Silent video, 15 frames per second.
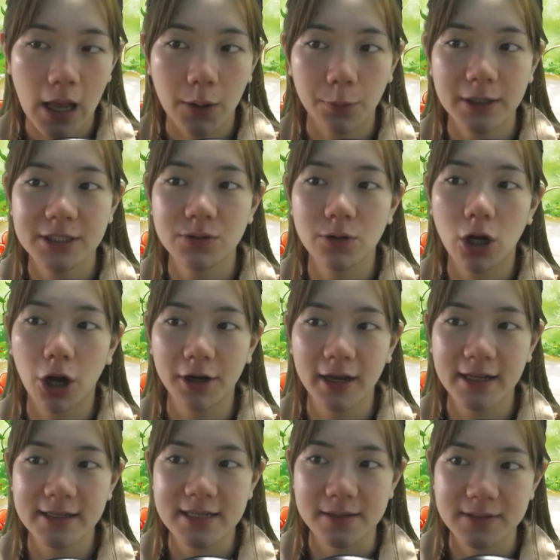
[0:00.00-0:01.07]
Read the
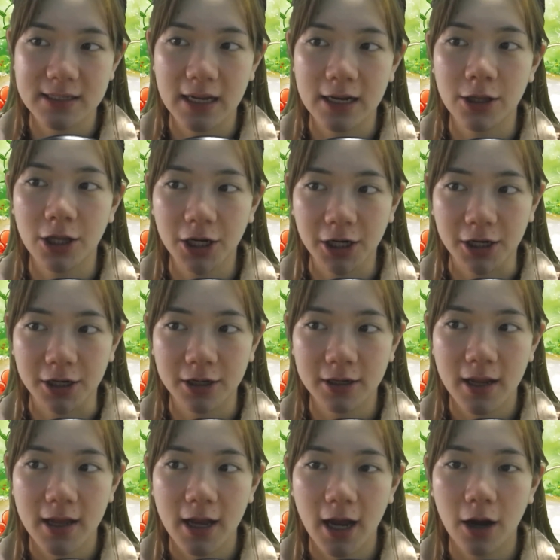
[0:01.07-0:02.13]
gardening tips and learn
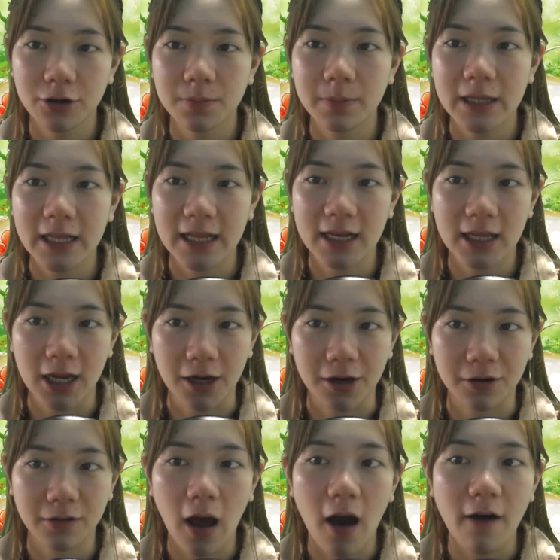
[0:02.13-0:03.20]
how to plant and
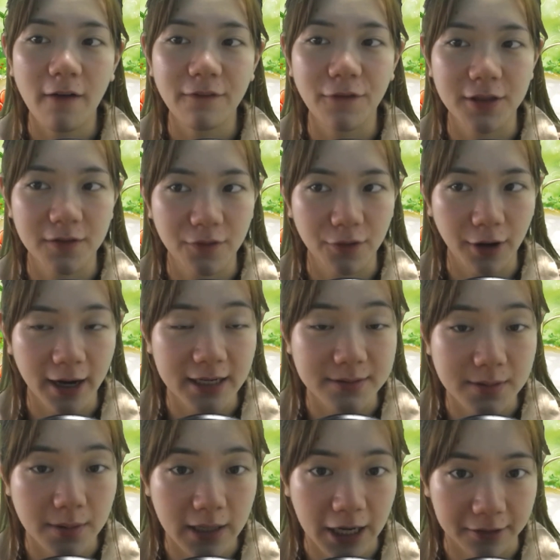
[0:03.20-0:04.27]
care for the
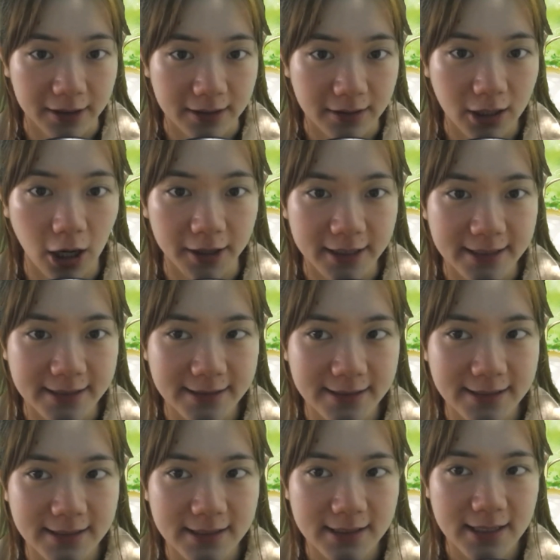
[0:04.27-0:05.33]
varieties of gardens.